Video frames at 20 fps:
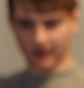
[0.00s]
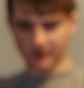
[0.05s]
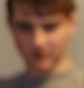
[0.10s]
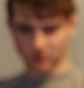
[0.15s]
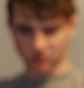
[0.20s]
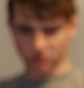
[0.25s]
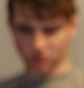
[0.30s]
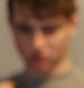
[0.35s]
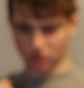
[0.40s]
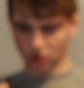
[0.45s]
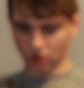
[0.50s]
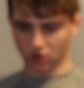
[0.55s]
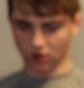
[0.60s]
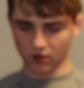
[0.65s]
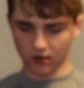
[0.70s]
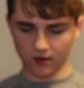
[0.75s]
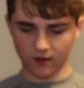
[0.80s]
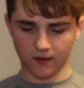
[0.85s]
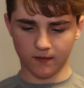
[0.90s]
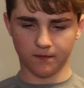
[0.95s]
as
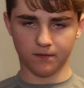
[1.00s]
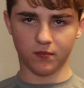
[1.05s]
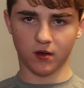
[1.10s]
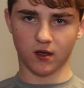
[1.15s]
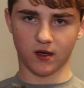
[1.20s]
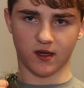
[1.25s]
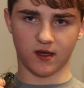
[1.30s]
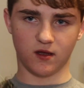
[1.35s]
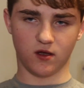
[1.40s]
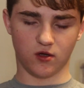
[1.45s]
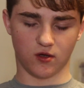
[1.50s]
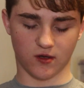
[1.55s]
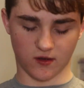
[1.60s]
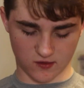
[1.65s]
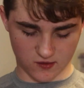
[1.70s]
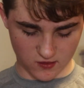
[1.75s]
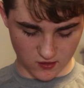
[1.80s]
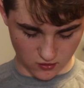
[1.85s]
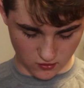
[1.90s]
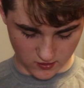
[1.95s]
strong, but you can
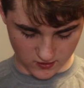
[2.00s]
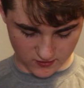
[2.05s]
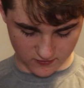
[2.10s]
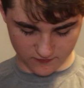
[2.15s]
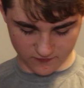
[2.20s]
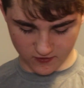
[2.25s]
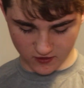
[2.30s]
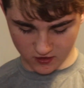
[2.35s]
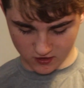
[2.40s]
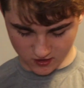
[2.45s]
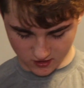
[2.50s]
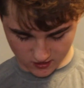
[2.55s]
still get the fish